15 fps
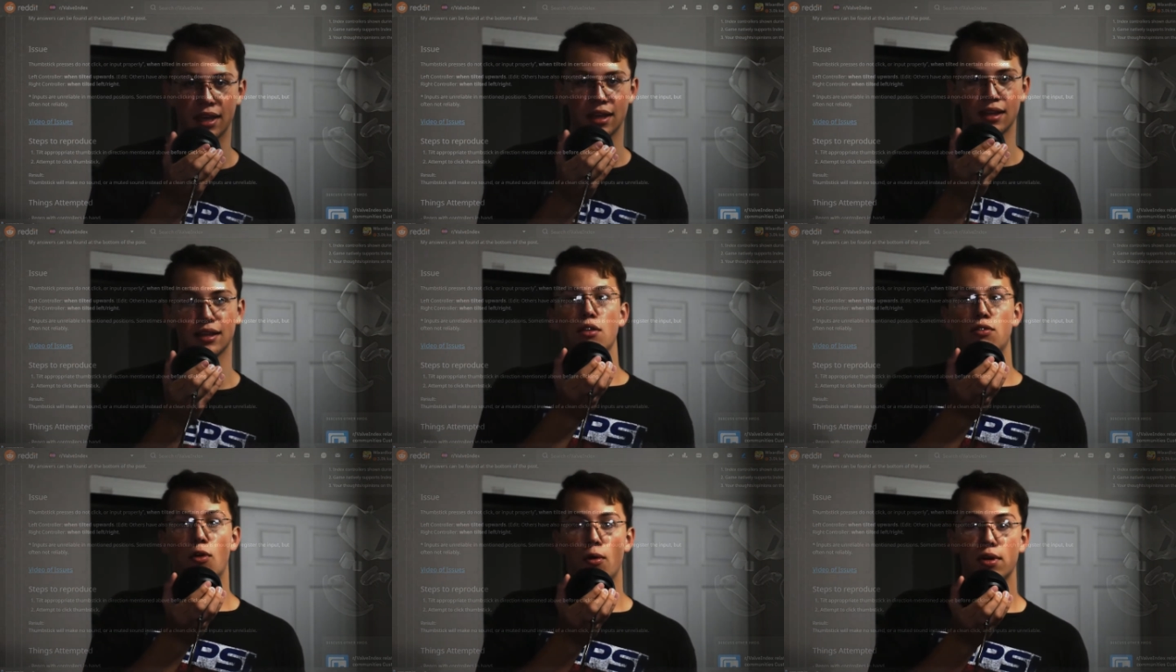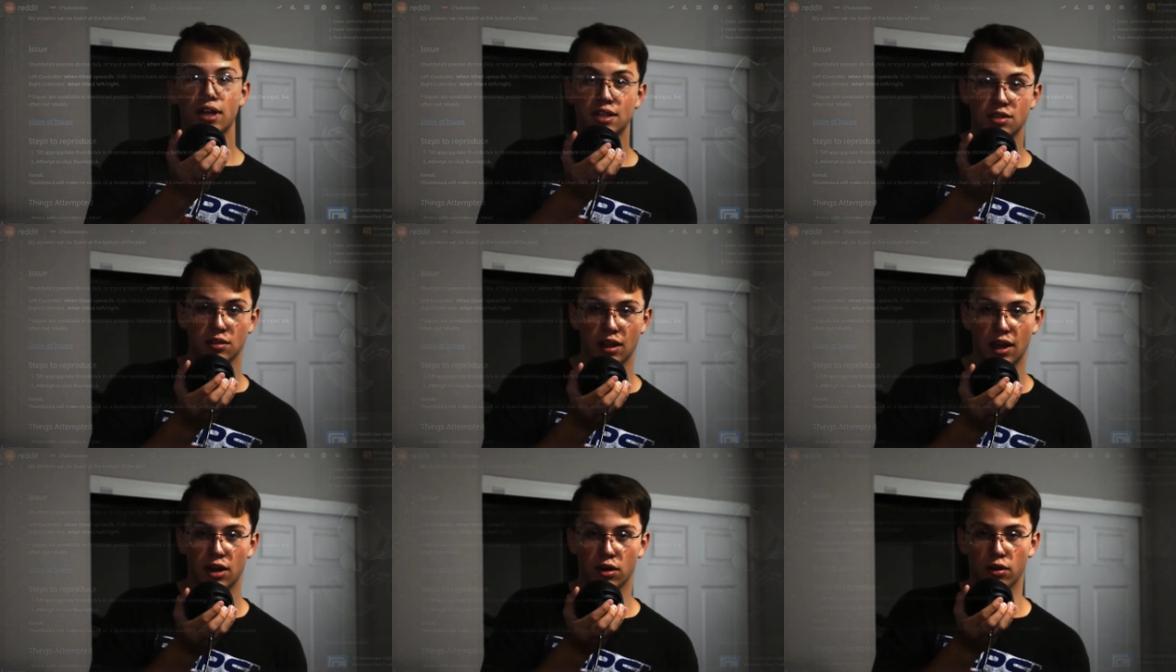4 days
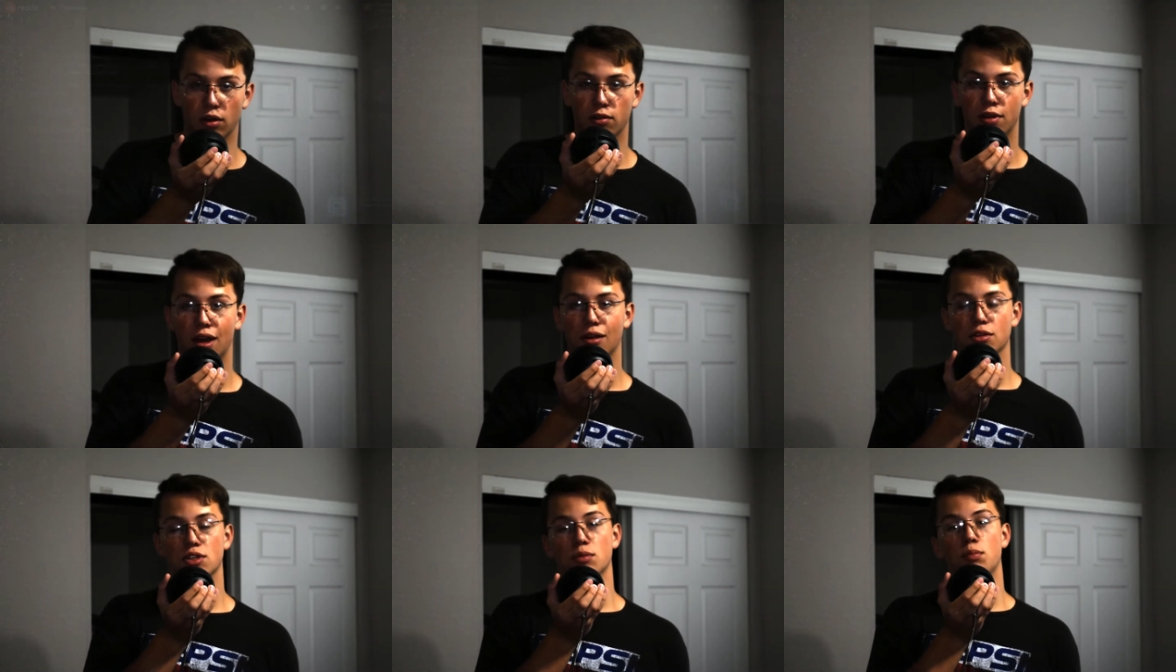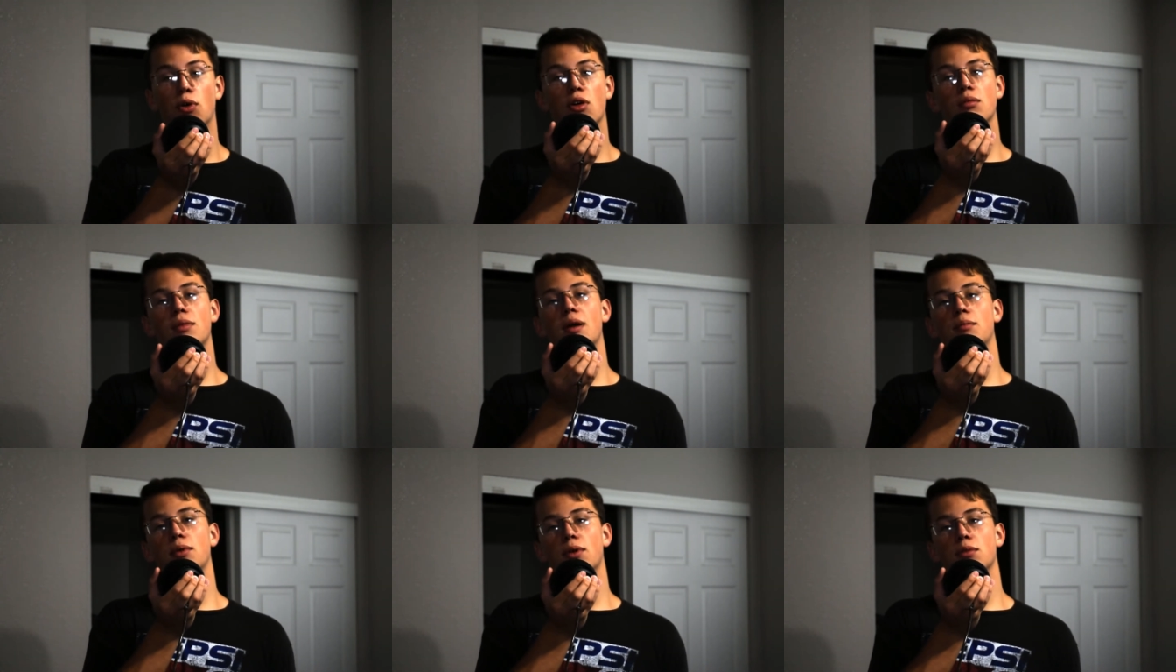later, a Valve support
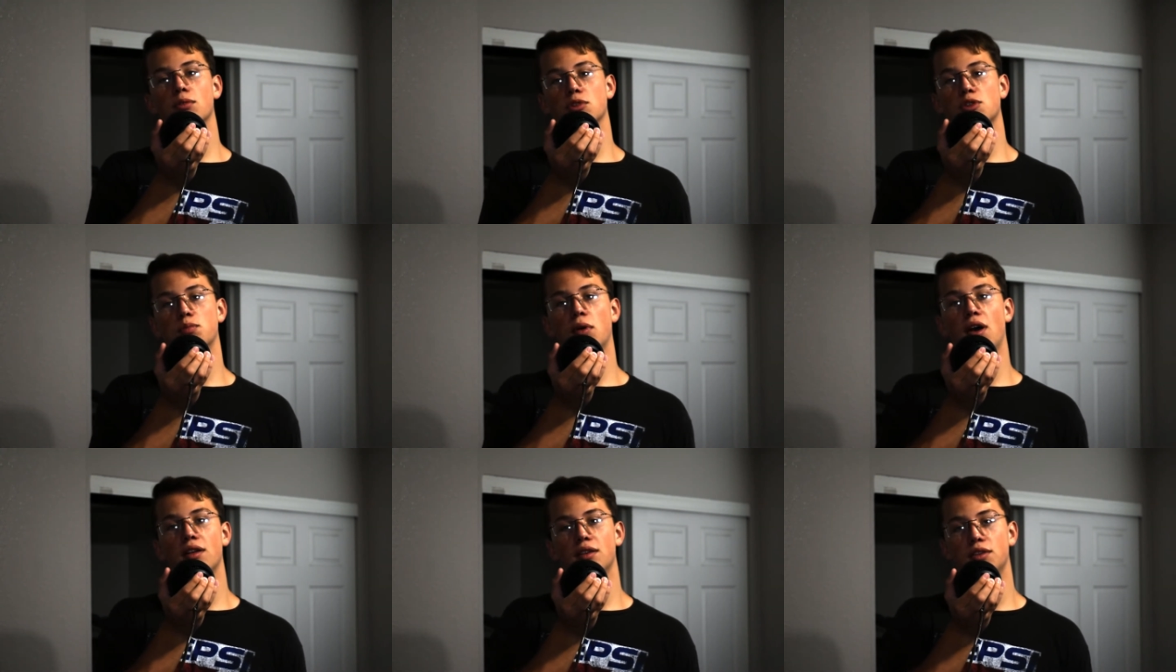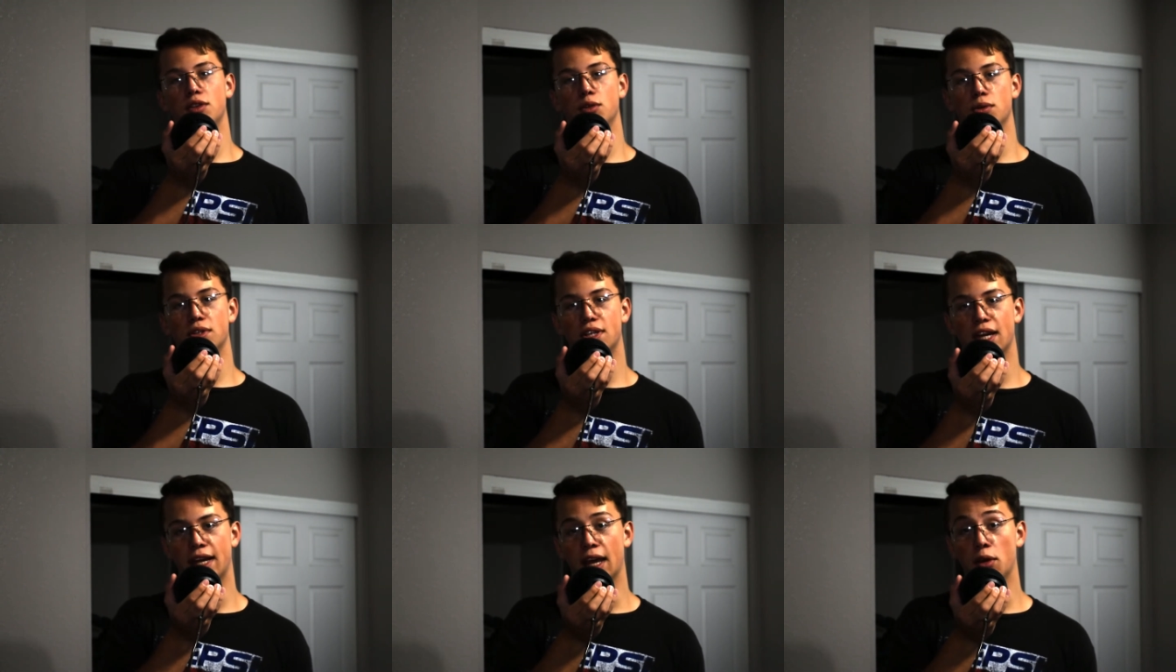member responded to a
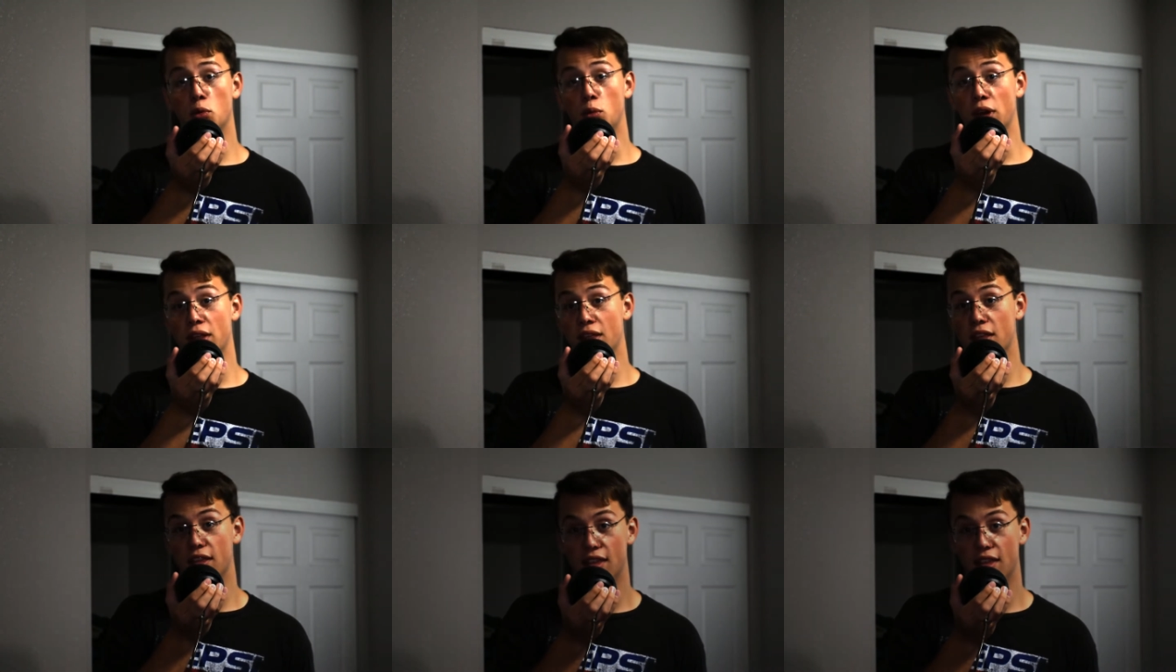ticket with